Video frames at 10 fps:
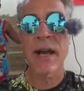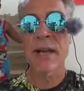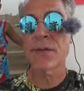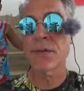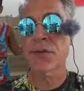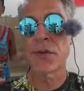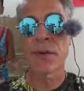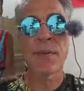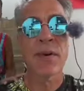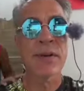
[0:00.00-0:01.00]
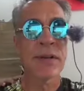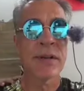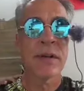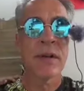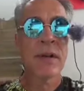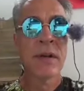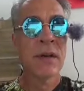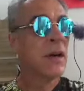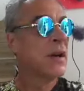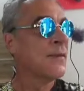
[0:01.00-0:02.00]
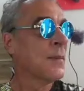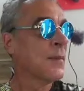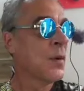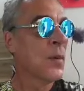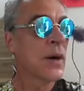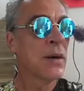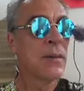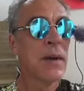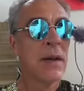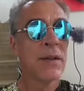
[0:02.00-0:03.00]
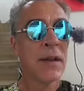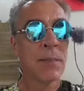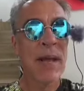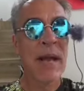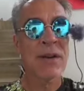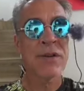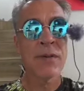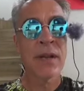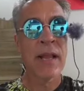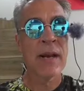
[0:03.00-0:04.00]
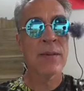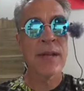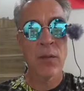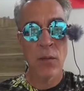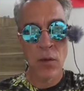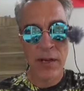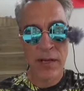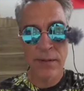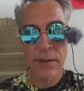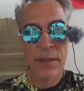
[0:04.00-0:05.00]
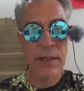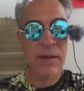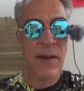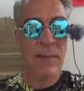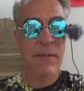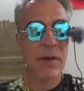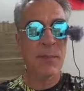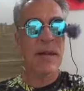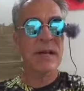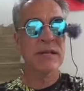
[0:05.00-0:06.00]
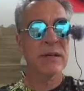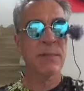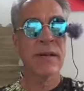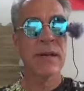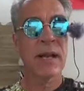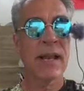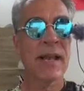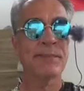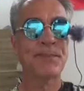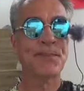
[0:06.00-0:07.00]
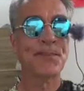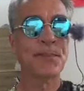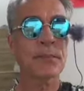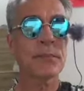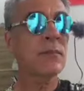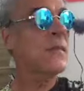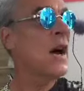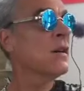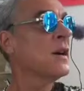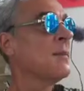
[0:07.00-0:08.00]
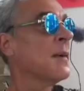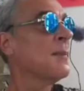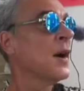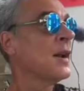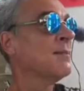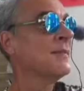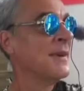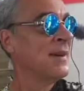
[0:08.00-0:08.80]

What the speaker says: guys will shoot up on you from nowhere. They'll pass you in the lane without warning. If I'm going to pass somebody in a lane, I'll come up on them